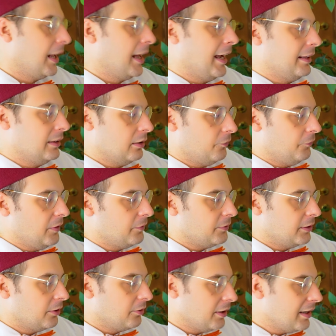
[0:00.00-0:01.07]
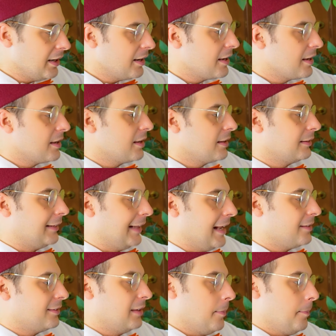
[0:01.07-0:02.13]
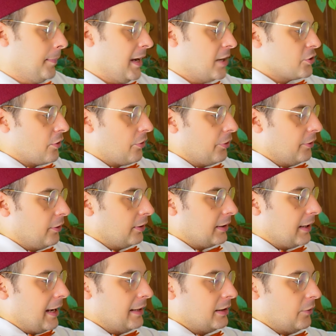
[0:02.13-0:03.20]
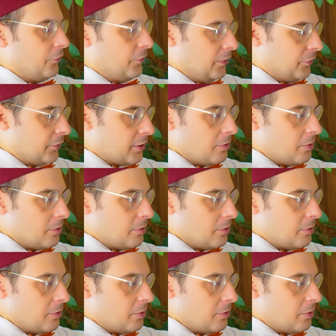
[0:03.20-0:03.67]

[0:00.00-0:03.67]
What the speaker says: and the fifth degree takes the major third and the fifth.